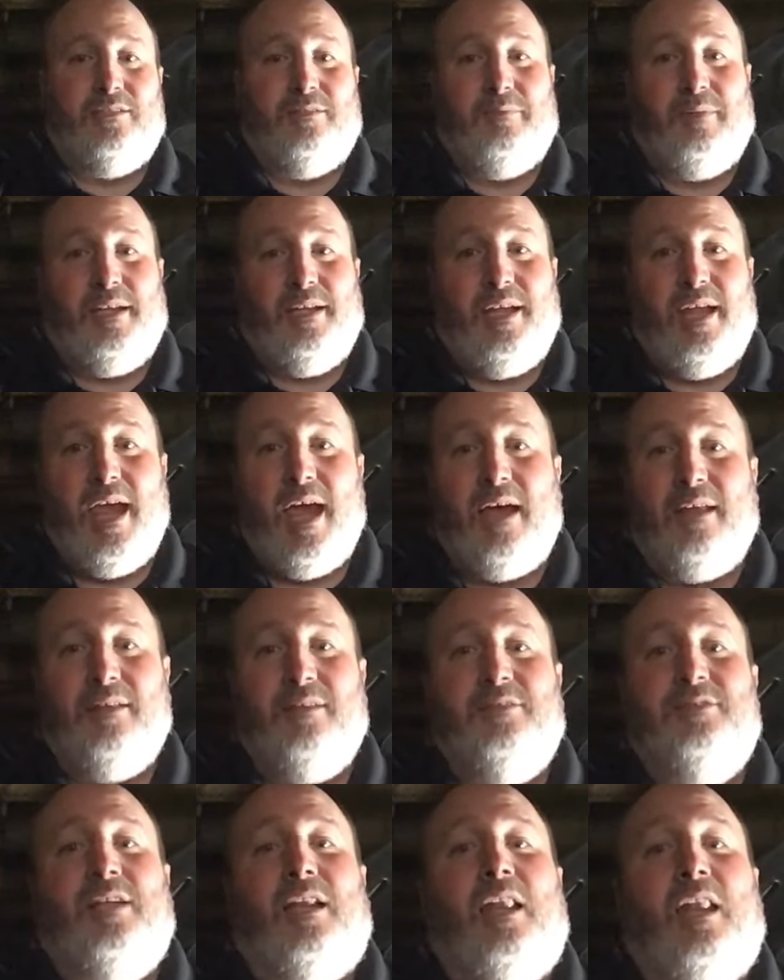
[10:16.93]
I mean, yeah,
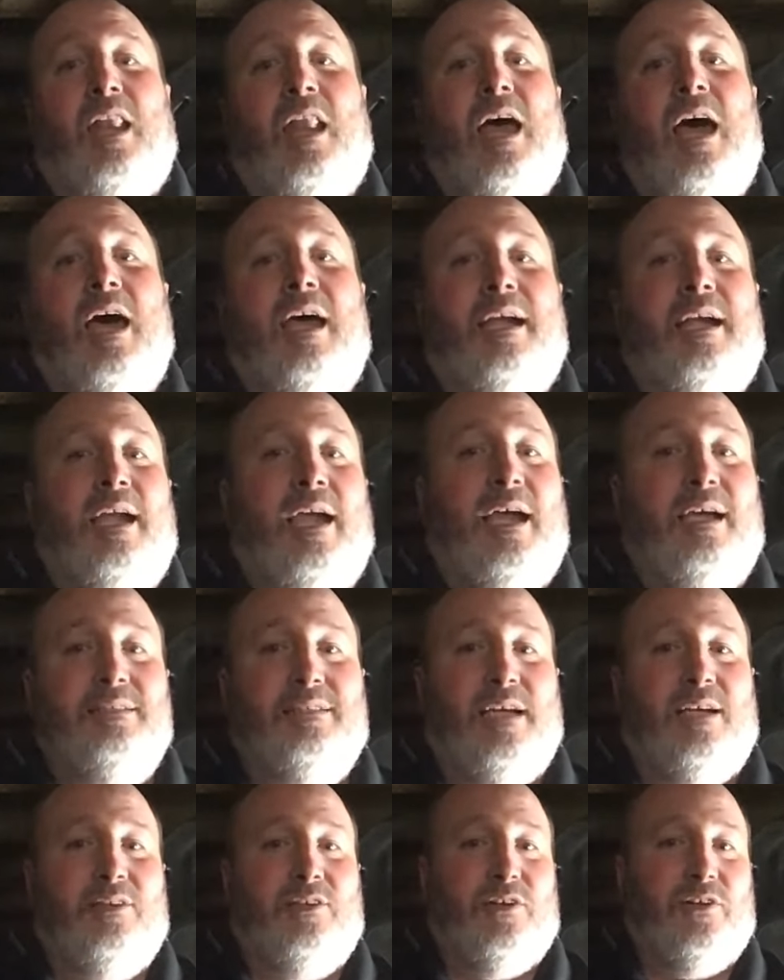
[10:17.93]
there's a lot of guys
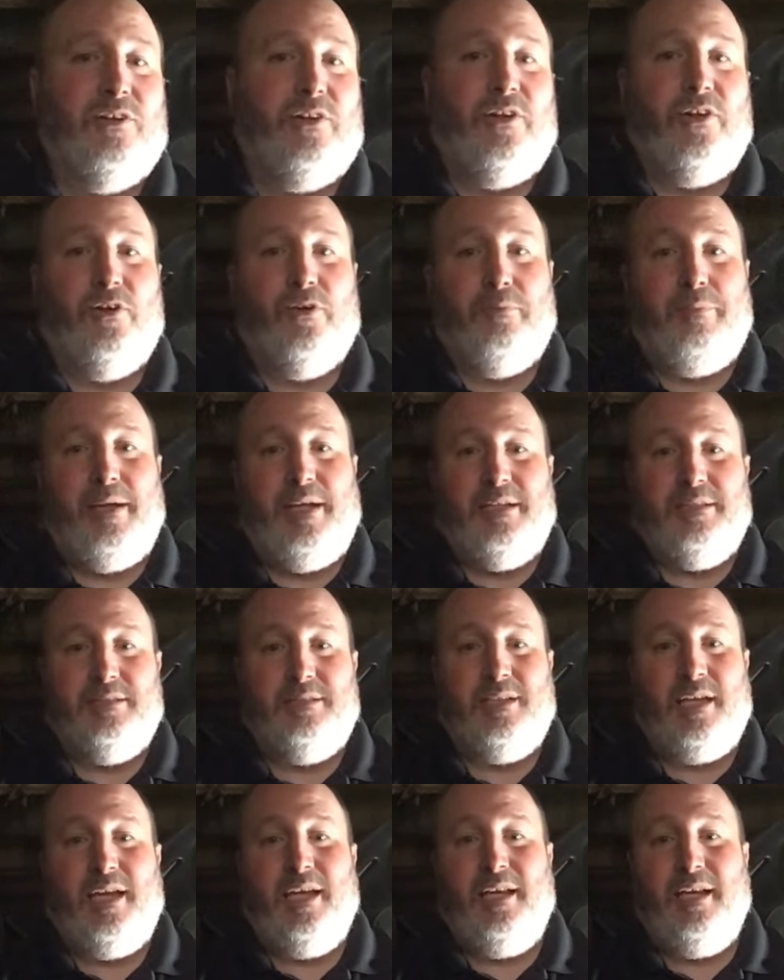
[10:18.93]
out there on the European
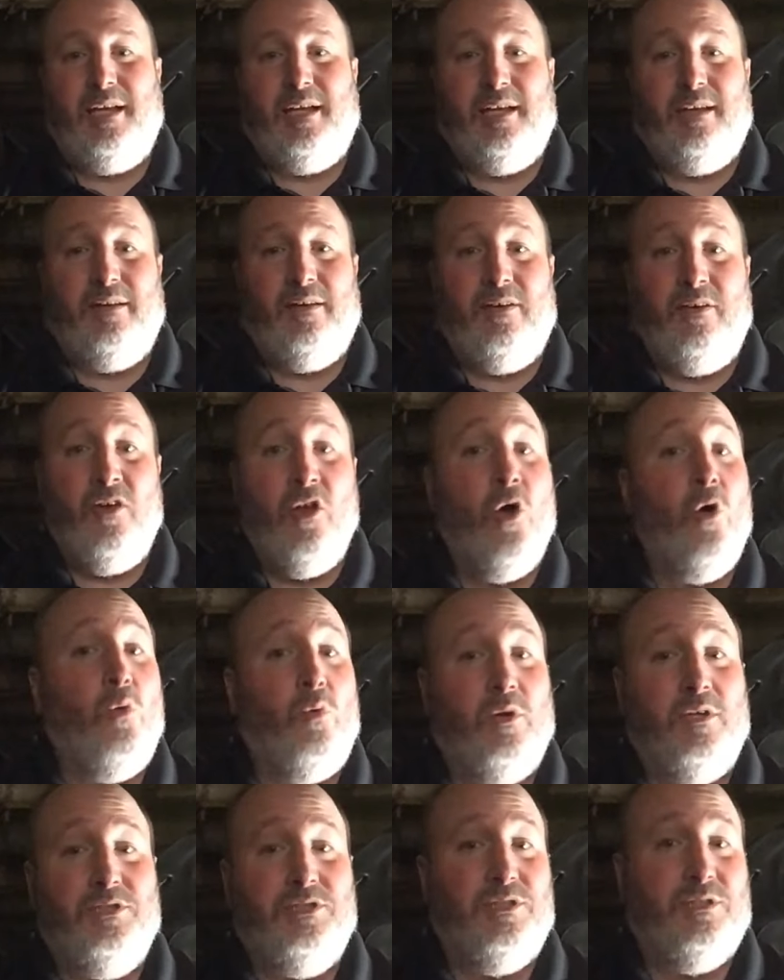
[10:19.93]
scene that know
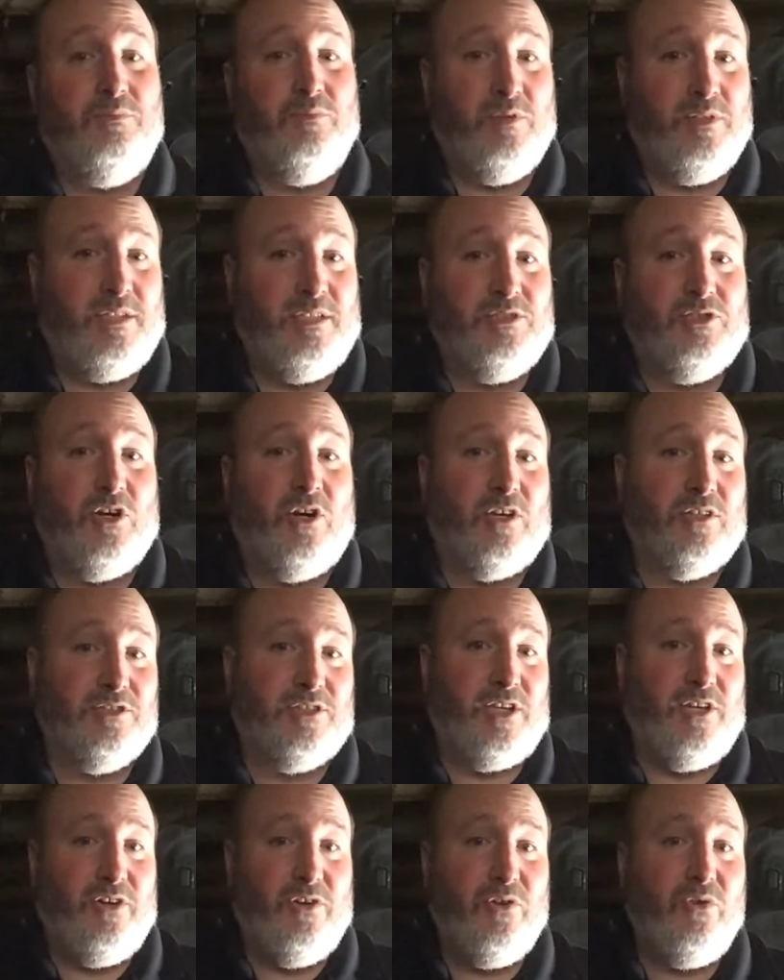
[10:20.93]
what these cars
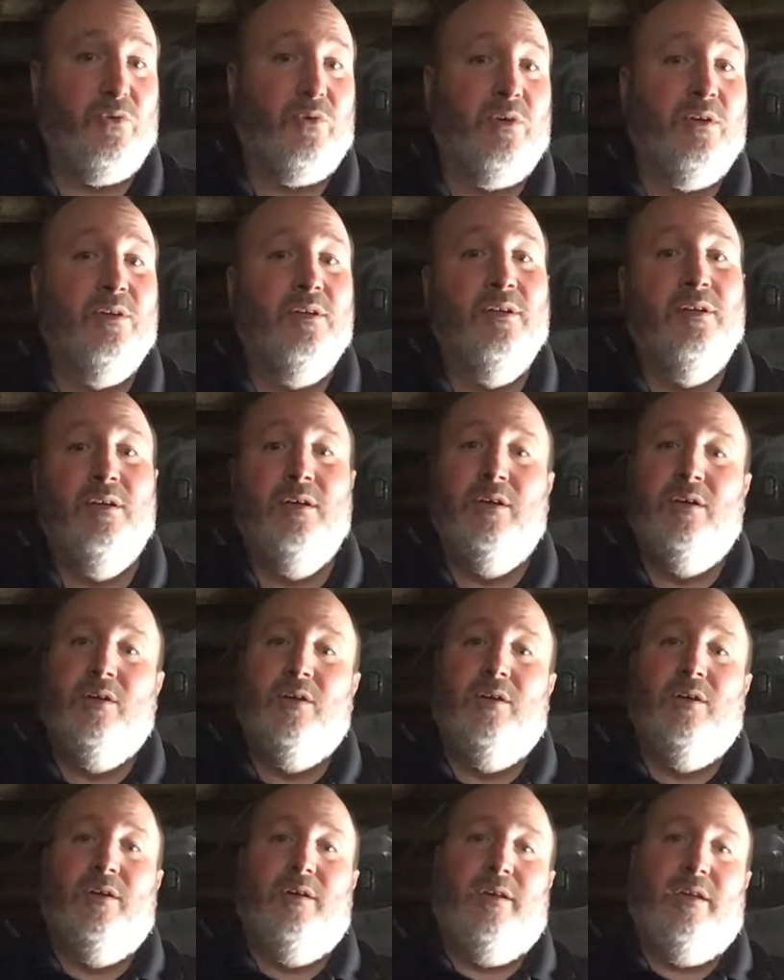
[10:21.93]
can do.
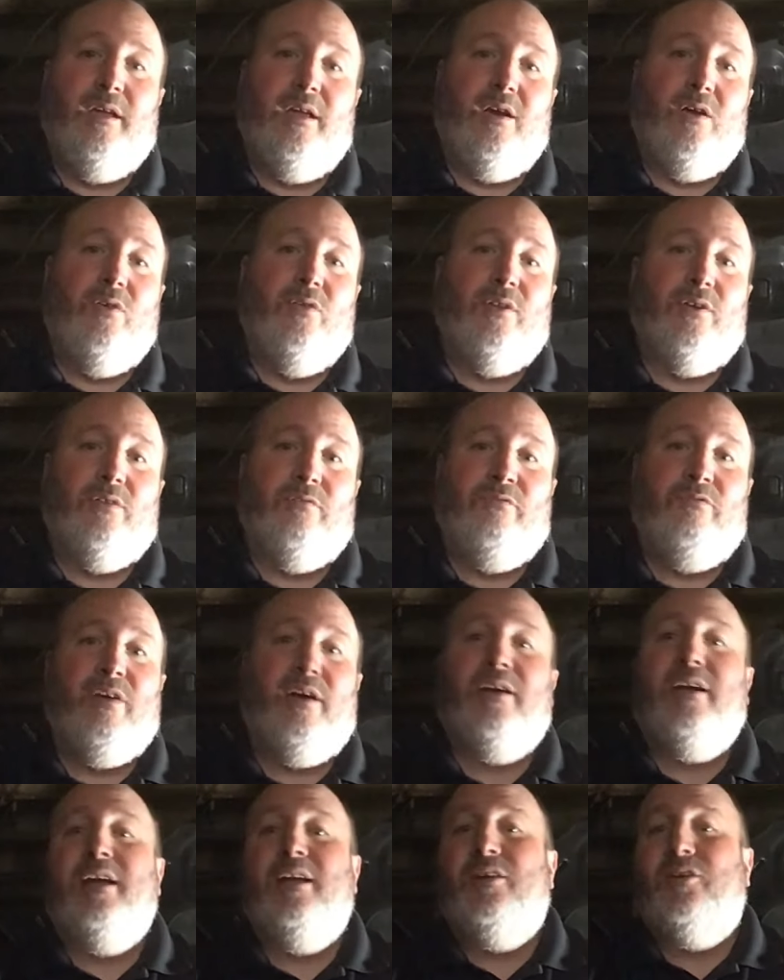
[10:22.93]
You know, they're
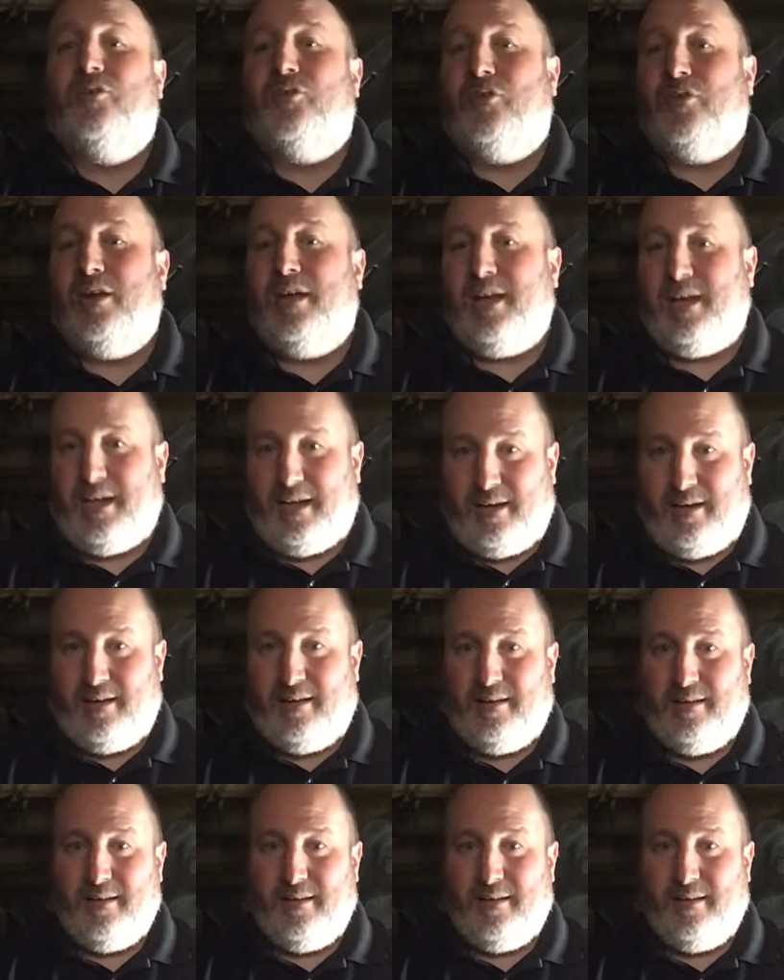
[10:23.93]
very underrated.